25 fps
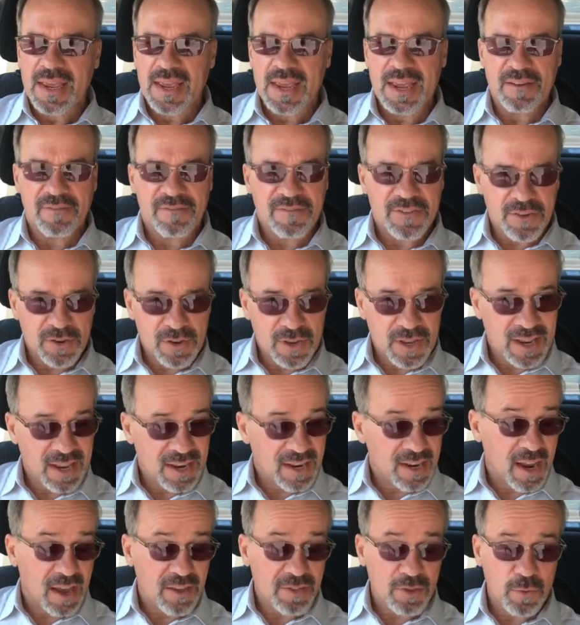
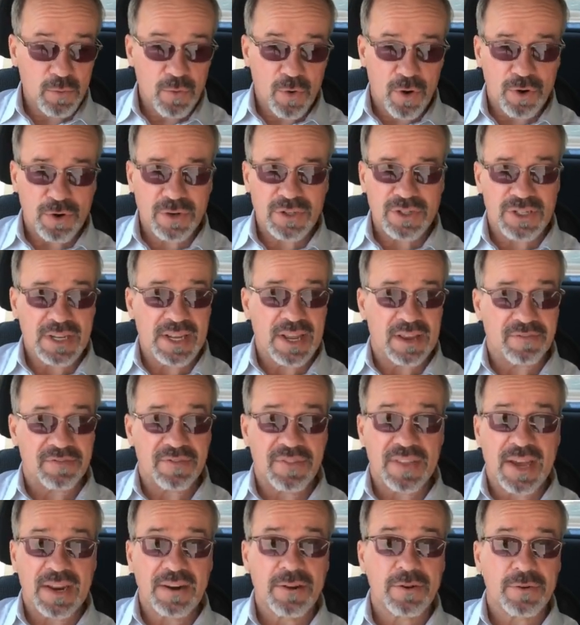In other words,
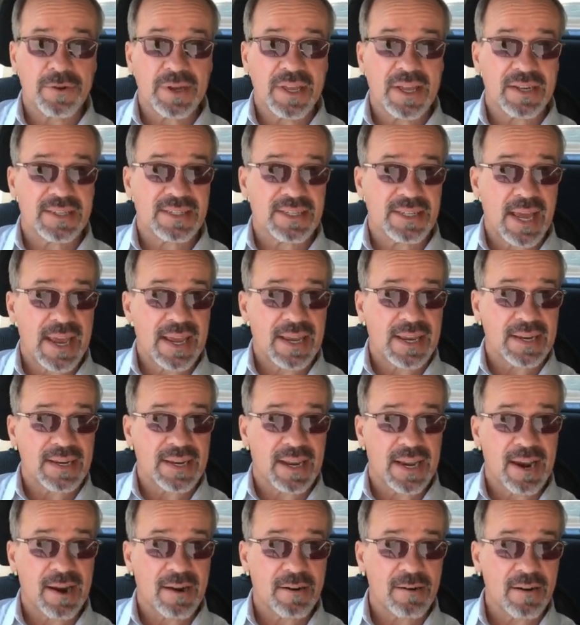if they don't get
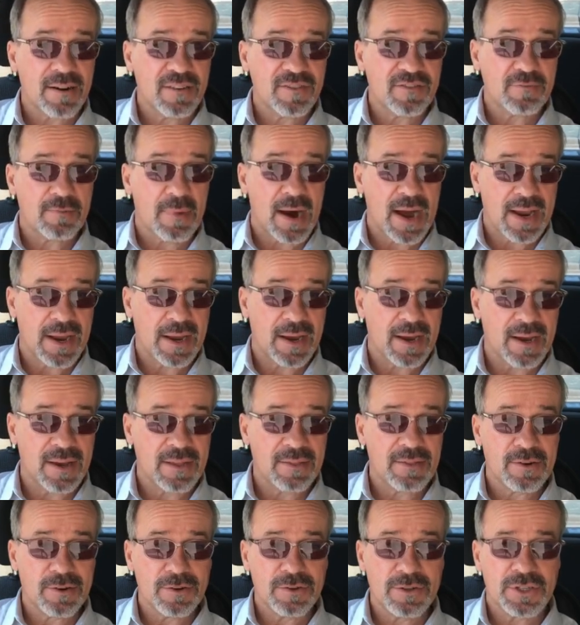taken care of by
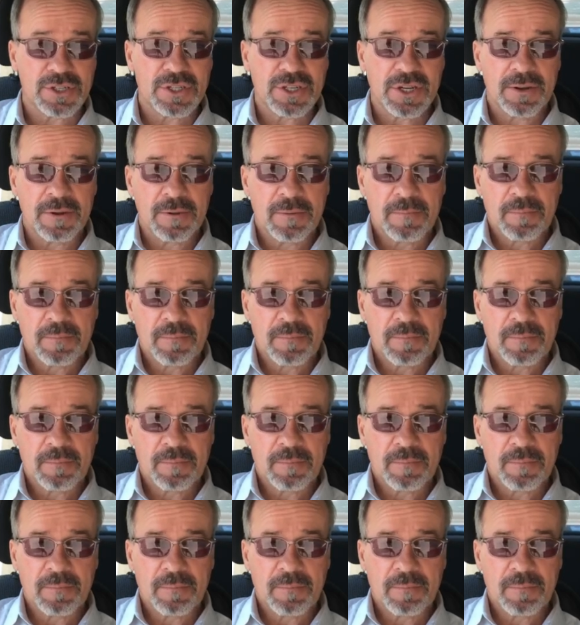others,